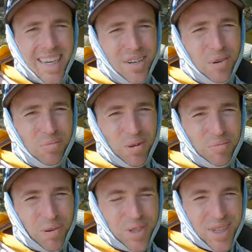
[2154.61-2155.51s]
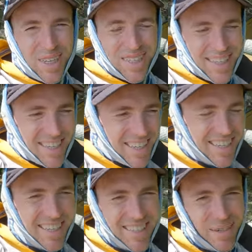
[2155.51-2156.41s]
and no more portaging.
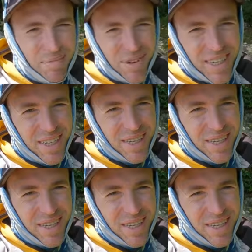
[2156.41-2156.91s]
Time to find a